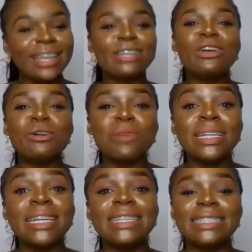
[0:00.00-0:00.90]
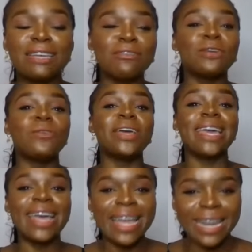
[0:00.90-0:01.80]
nobody is giving away
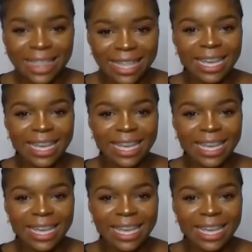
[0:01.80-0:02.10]
anything.